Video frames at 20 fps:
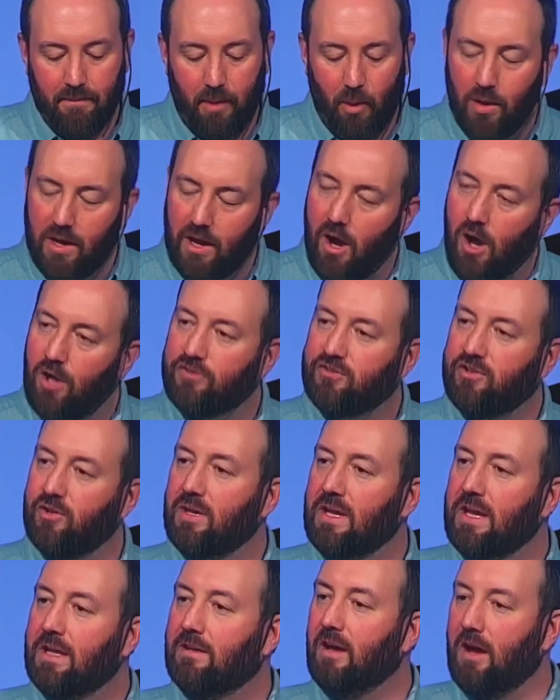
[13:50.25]
But we also
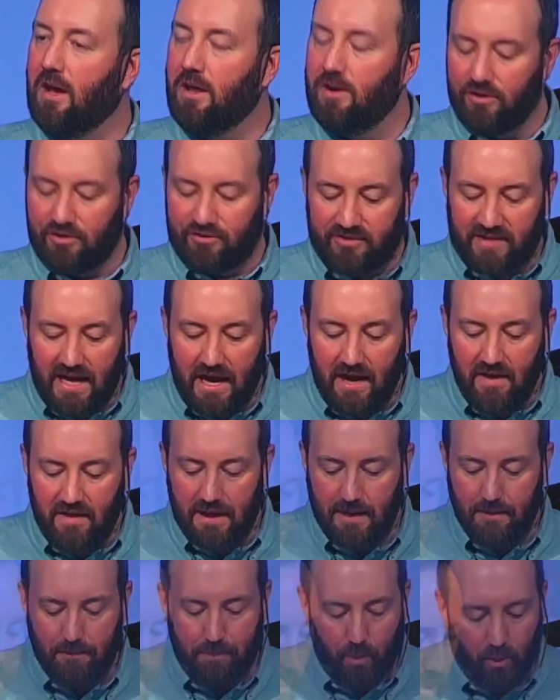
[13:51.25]
need to
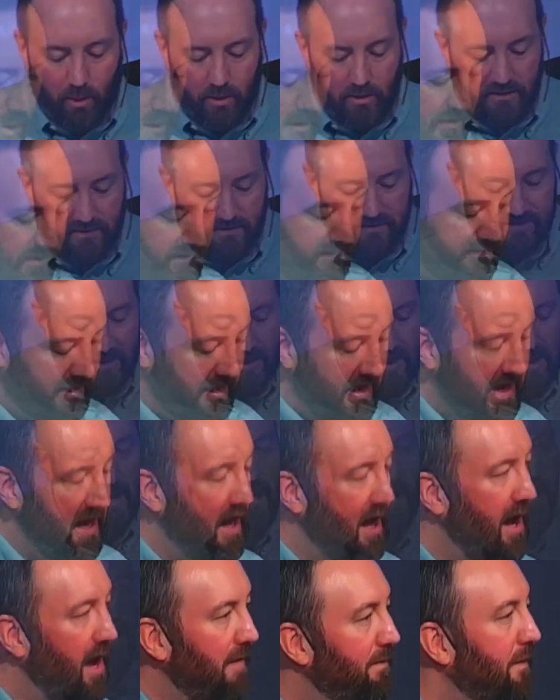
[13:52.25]
understand the importance
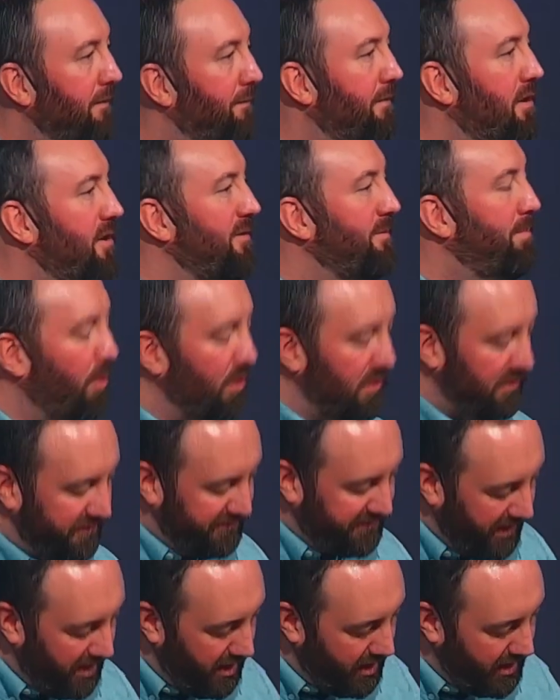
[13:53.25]
of the firstborn
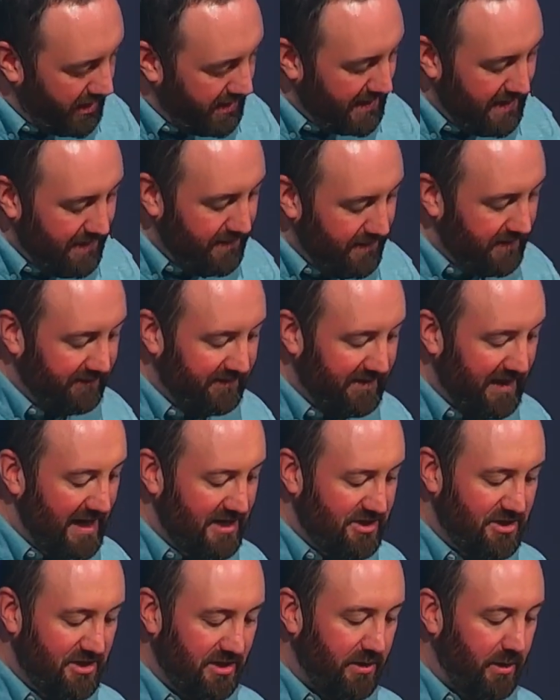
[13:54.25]
son in this
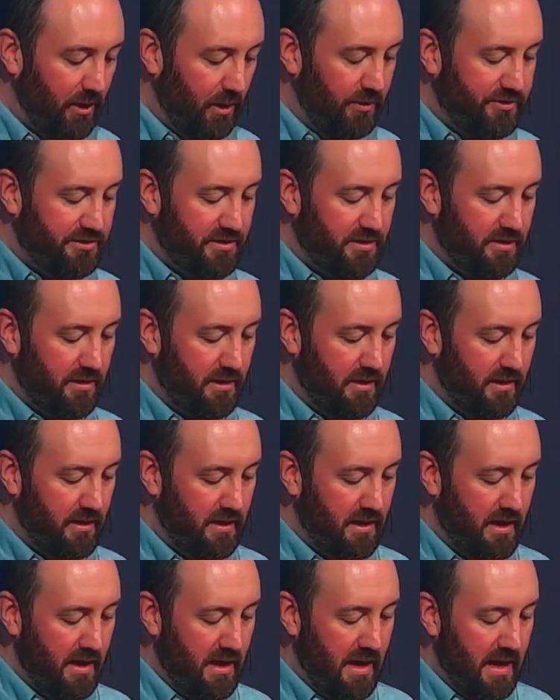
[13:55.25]
ancient culture.
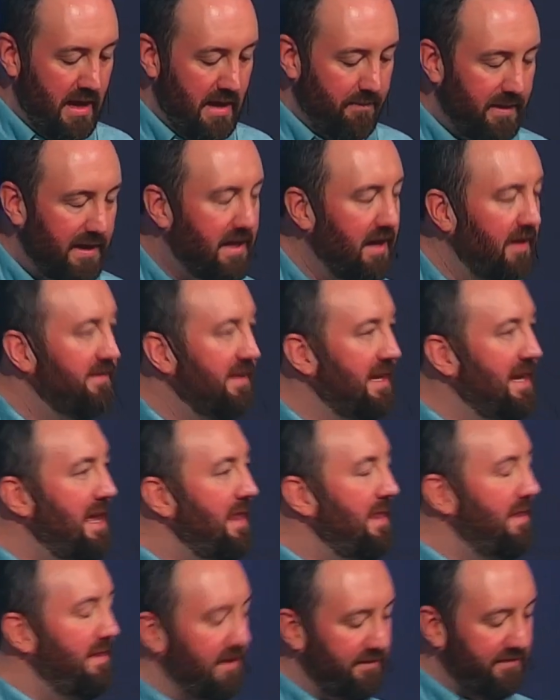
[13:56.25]
Because
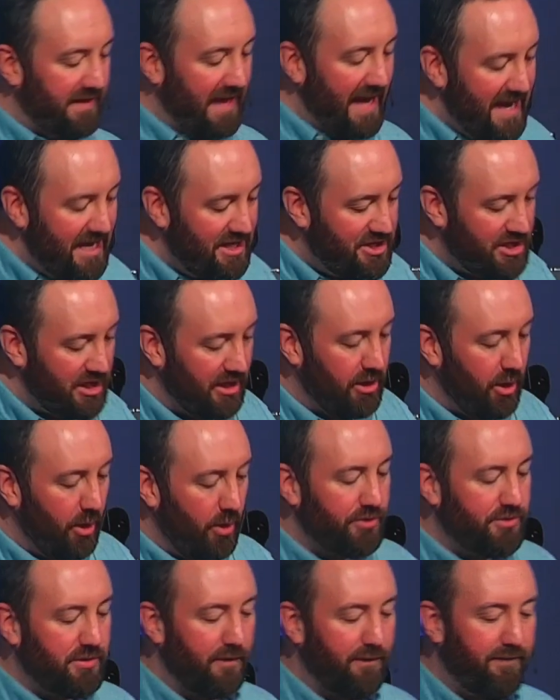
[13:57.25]
in this ancient
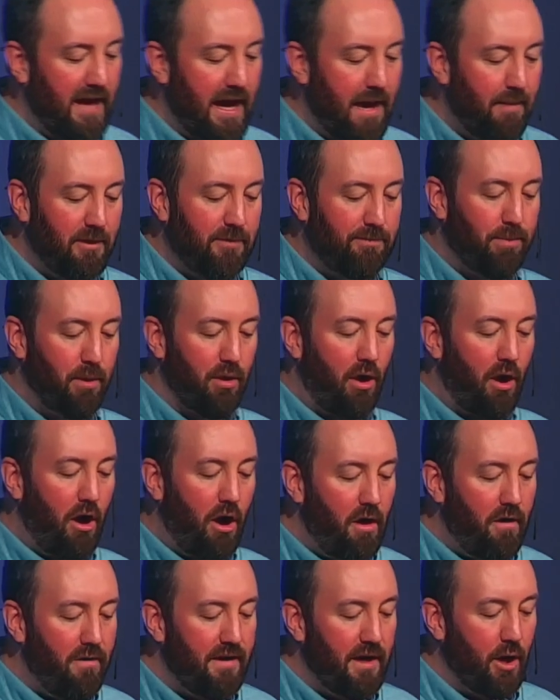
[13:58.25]
culture, families put
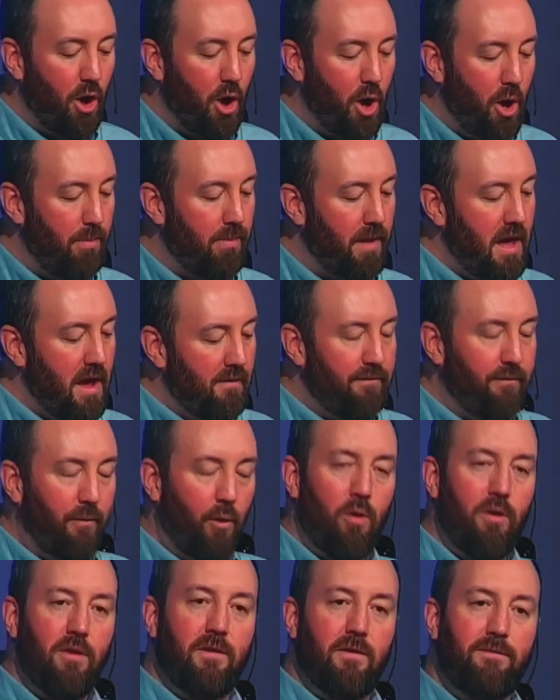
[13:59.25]
all their hope
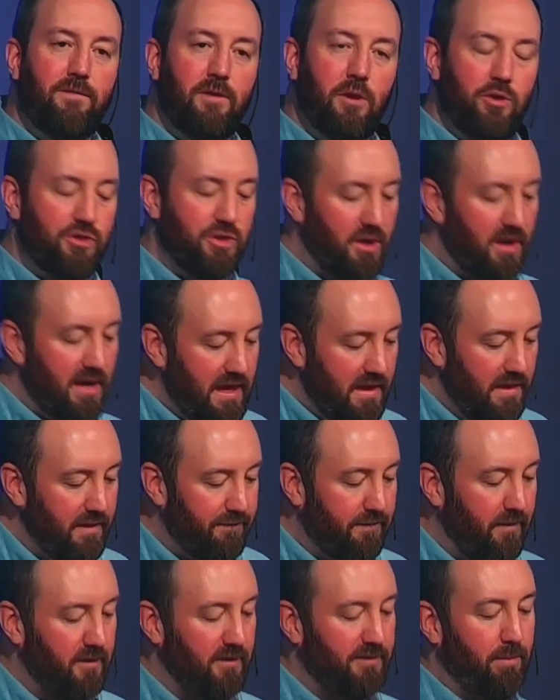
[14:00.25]
for the future in
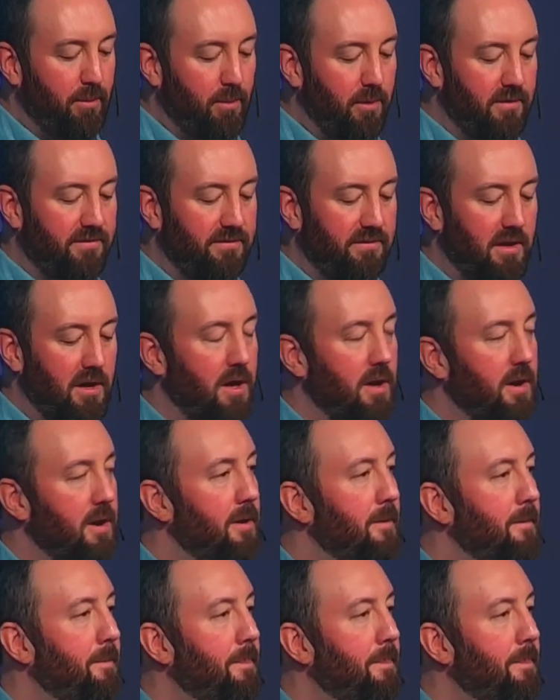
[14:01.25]
the firstborn son.